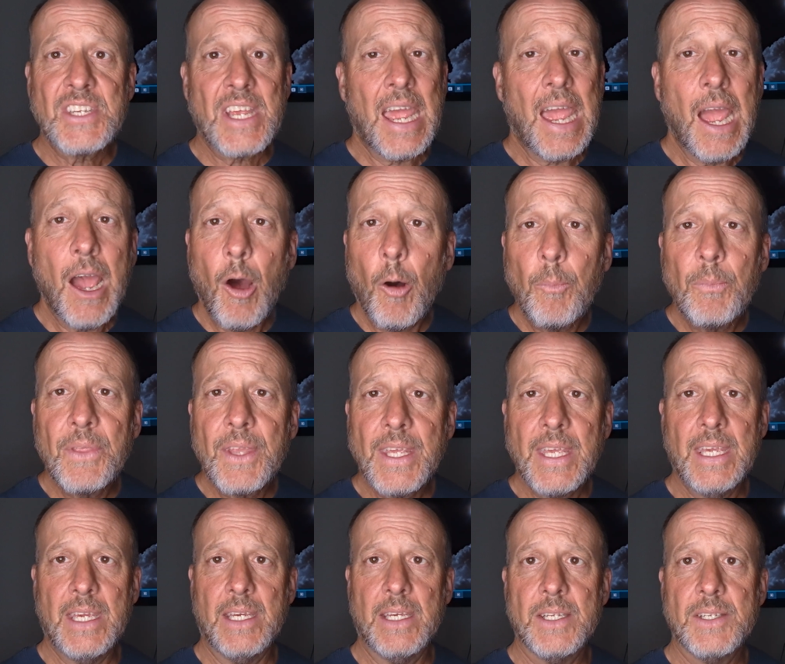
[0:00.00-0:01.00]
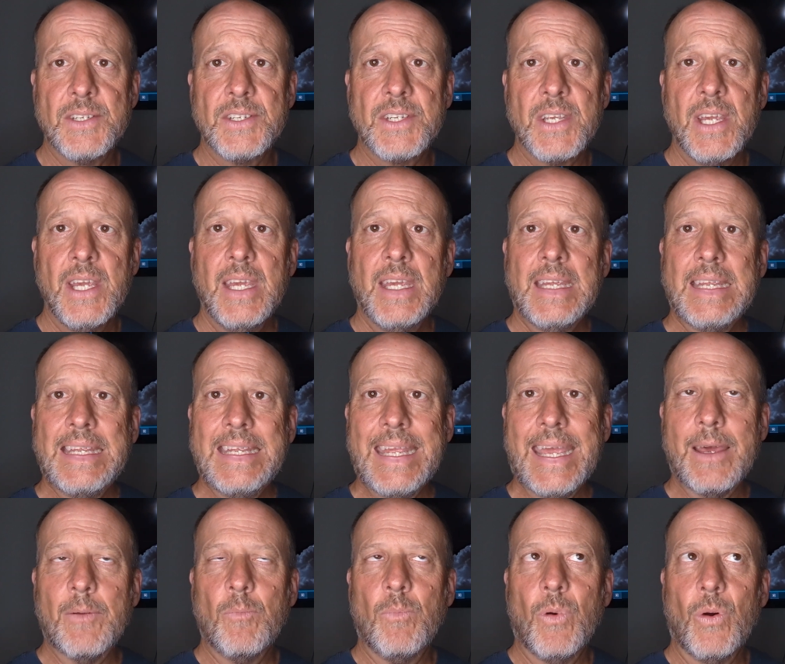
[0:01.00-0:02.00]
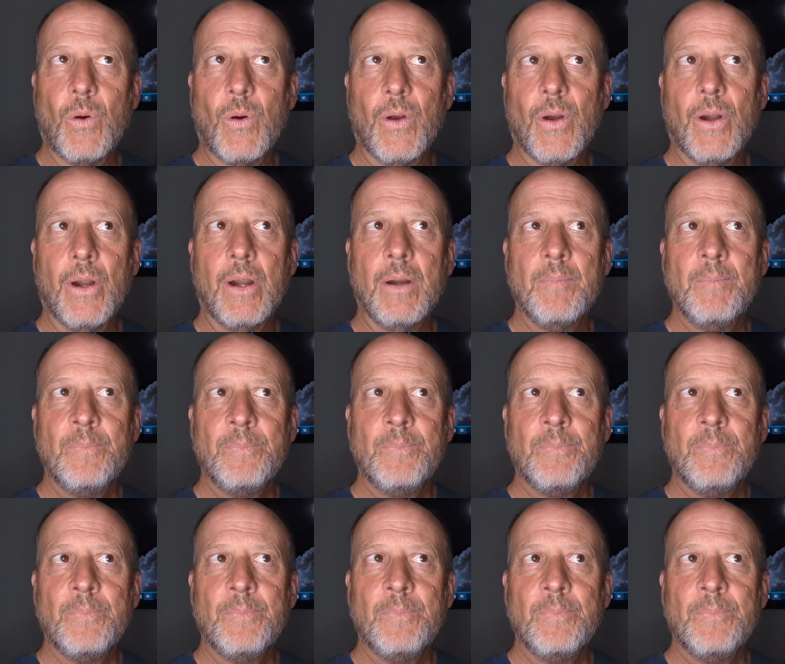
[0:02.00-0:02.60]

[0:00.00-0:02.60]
to help the kids get more